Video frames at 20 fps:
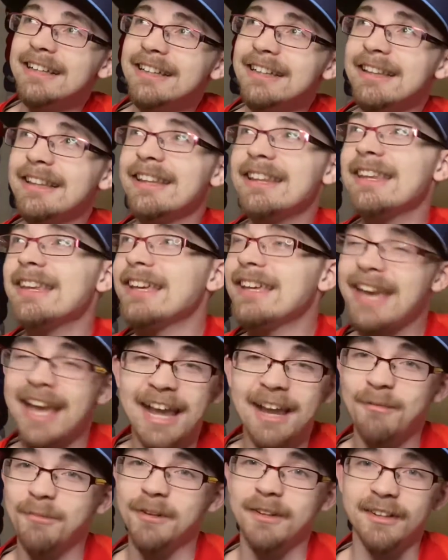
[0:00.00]
You
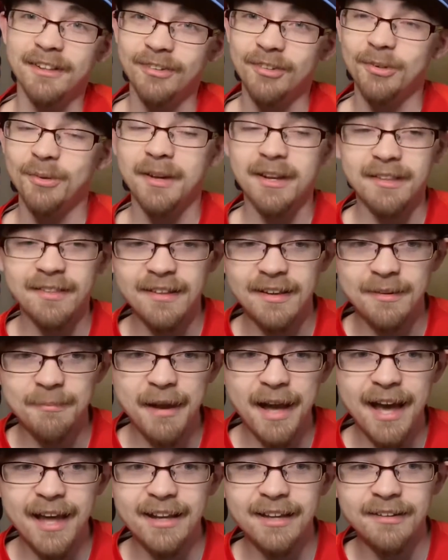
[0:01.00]
can't really do anything
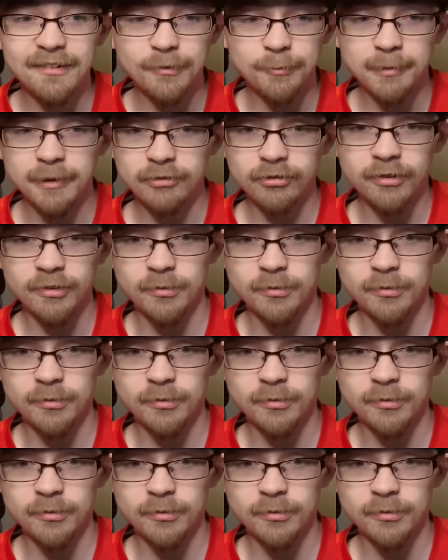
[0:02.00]
about it, especially